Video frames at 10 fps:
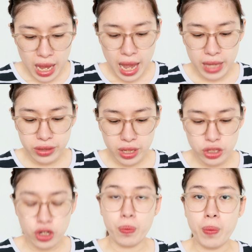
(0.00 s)
And
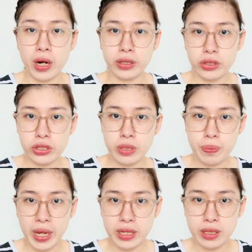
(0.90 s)
then your partner
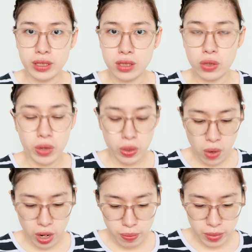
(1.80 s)
dependent
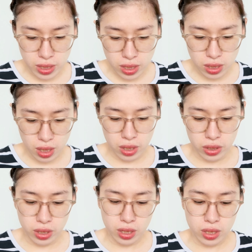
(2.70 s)
requirements
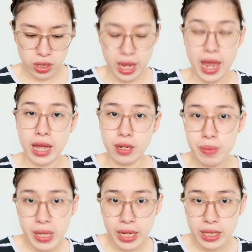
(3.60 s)
are the
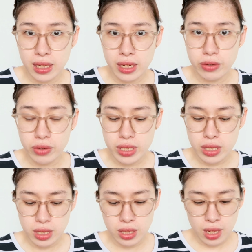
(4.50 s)
NBI
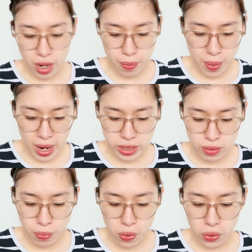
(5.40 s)
clearance, their
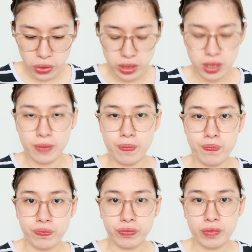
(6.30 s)
passport,
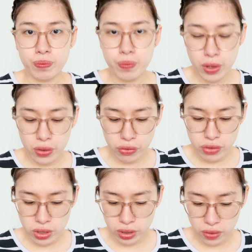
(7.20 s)
birth
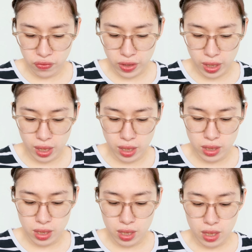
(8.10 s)
certificate,